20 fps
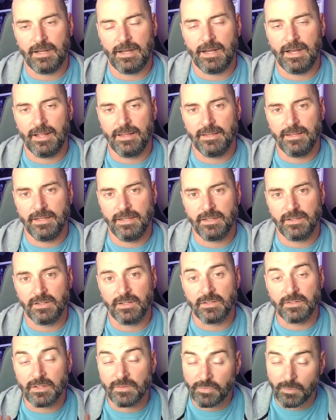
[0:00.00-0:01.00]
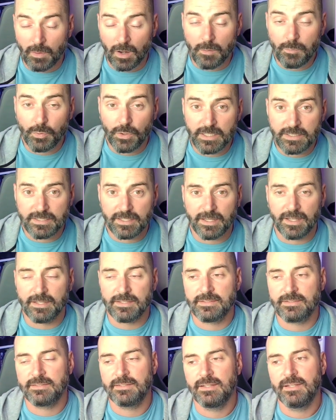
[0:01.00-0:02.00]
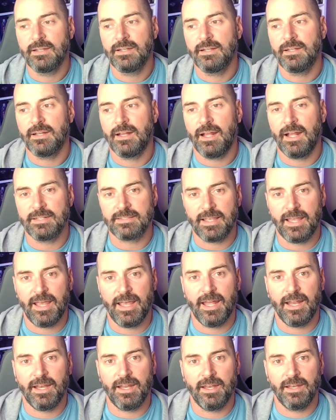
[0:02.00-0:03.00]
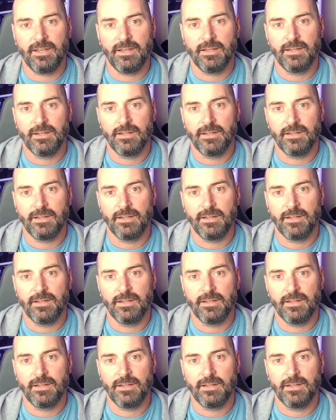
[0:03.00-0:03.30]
I think, from our playtests, has added